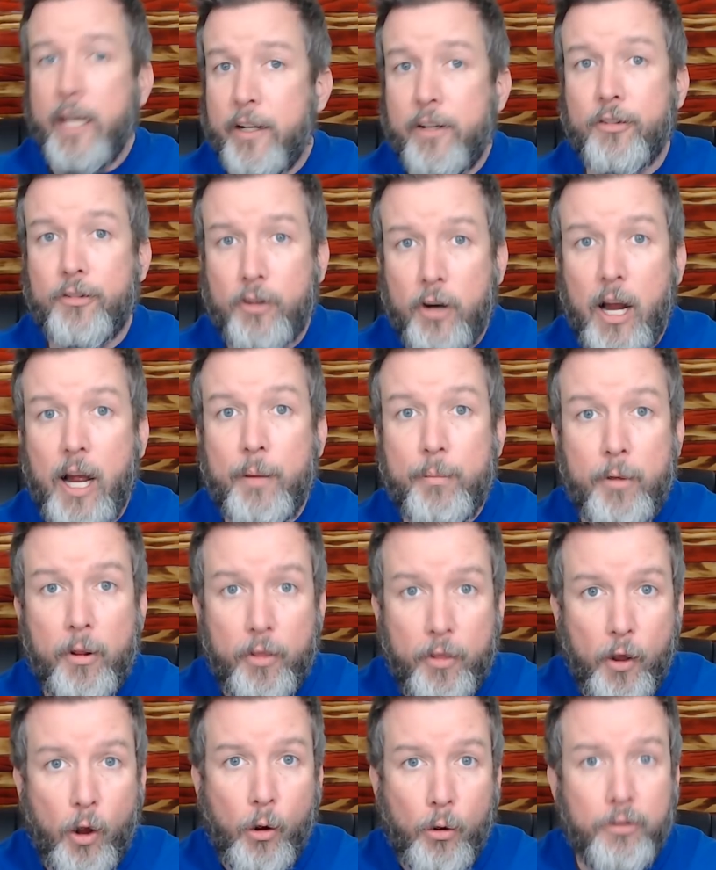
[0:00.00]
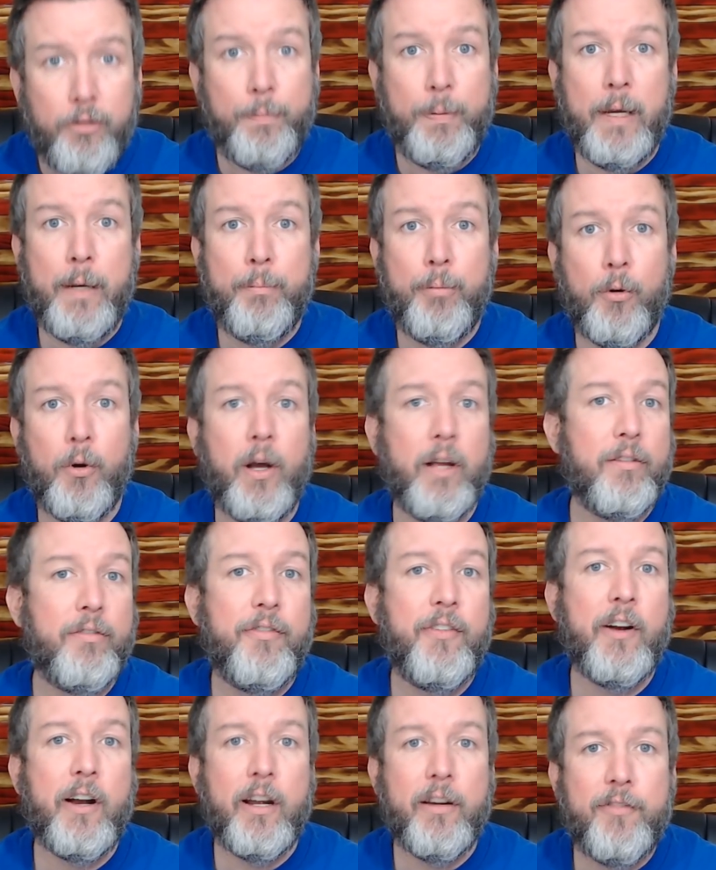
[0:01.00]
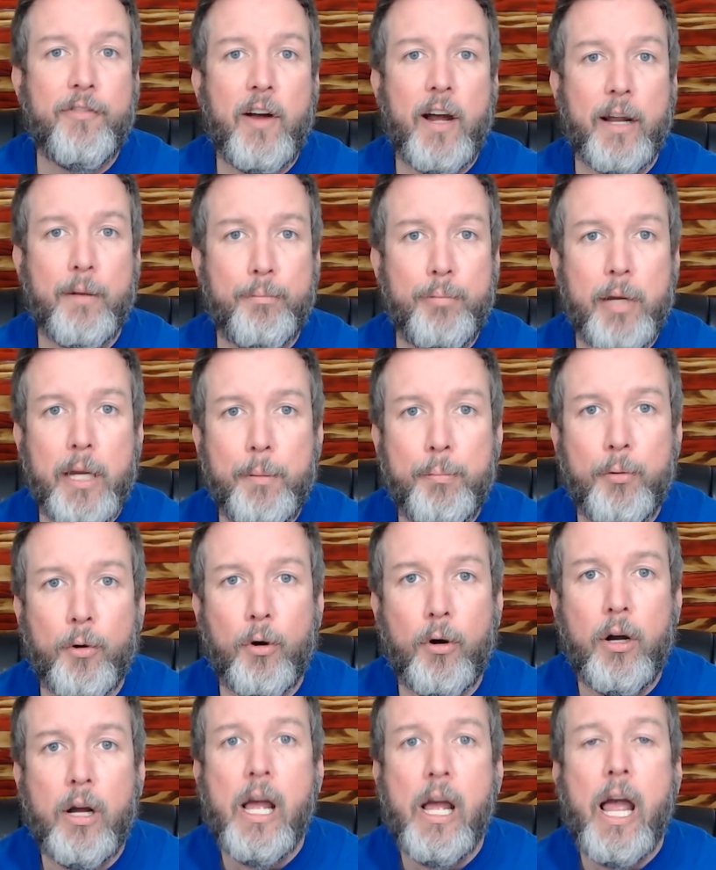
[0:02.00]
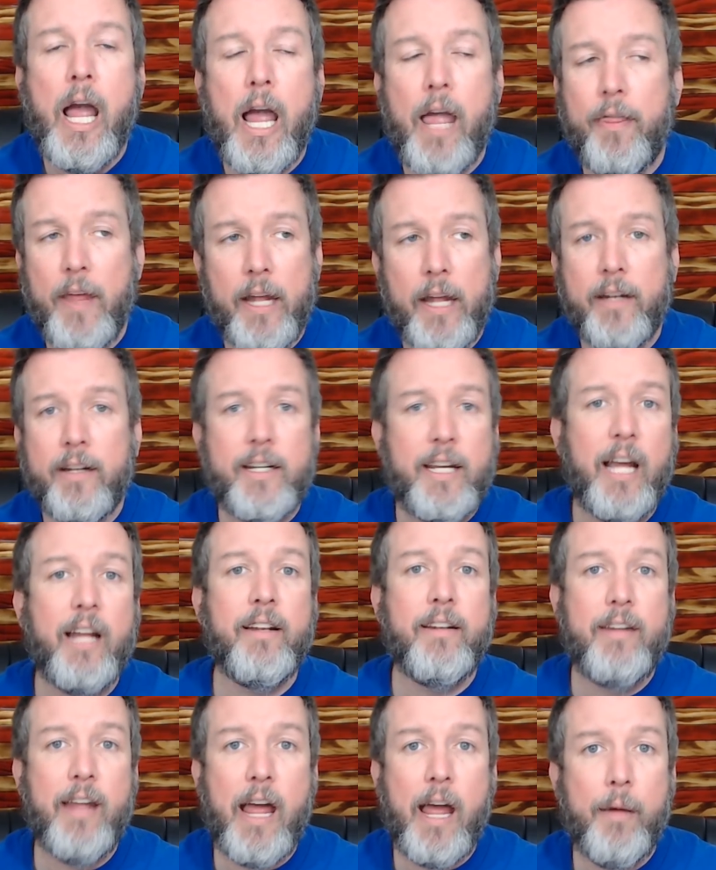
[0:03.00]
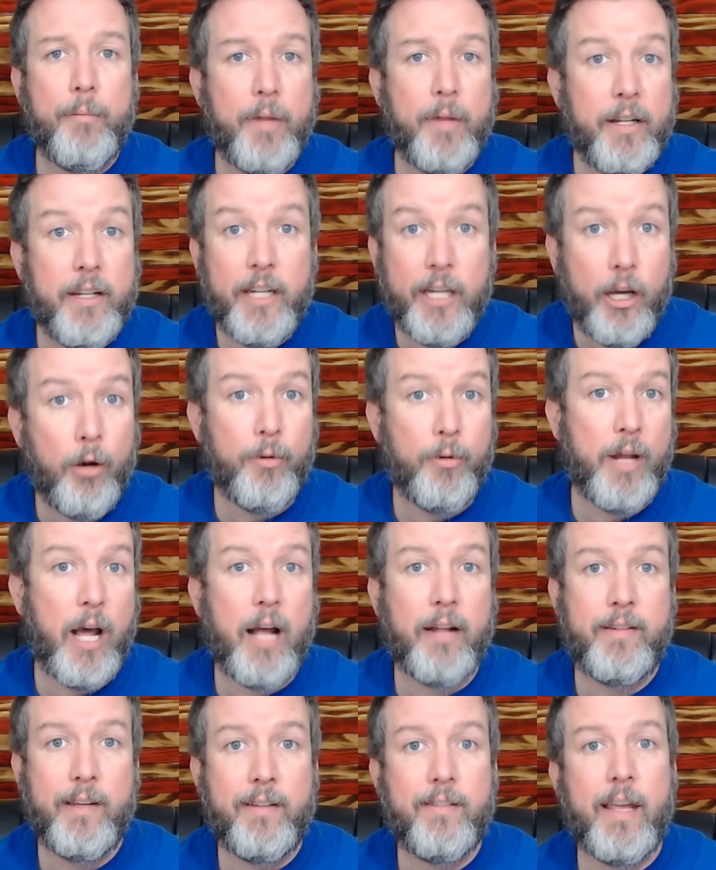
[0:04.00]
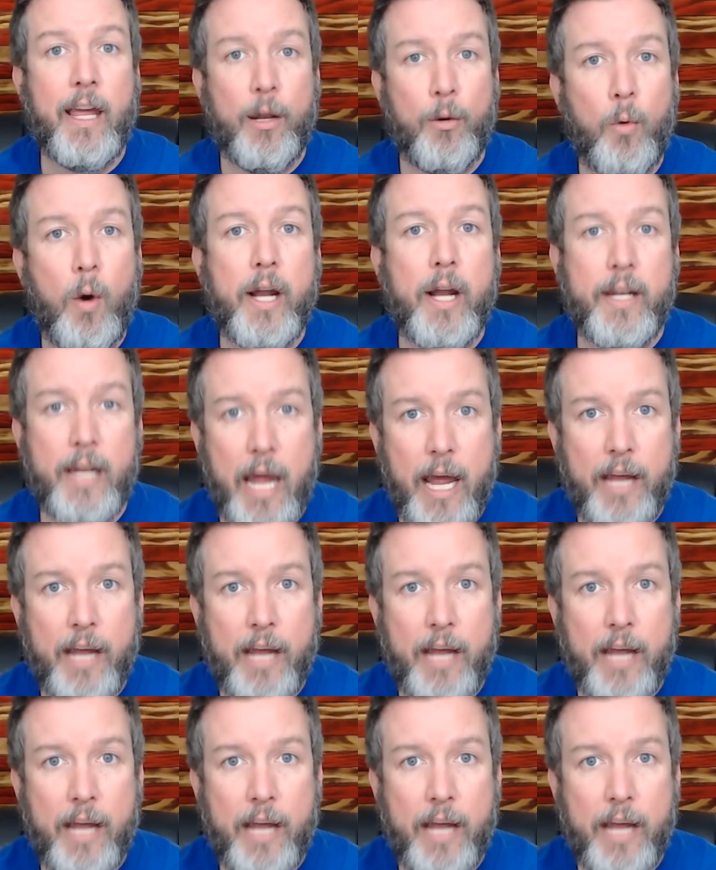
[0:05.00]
He described those people as very fine people and then condemned the neo-Nazis and white